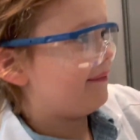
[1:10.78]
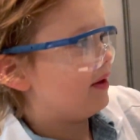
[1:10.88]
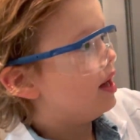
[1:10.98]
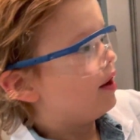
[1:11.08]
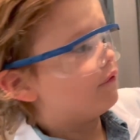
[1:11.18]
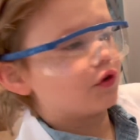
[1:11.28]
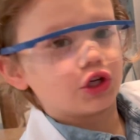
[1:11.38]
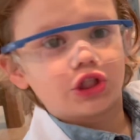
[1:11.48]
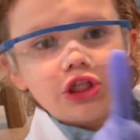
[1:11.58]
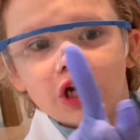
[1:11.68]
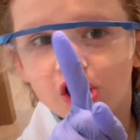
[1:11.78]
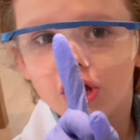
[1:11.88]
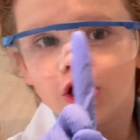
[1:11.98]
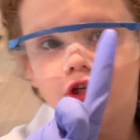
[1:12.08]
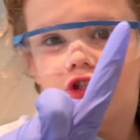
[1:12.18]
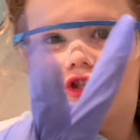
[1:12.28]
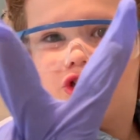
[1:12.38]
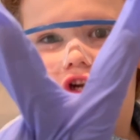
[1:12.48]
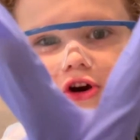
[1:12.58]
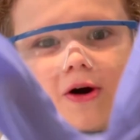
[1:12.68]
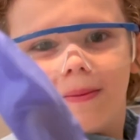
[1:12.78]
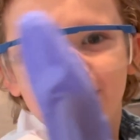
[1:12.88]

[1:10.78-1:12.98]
it for 2 minutes.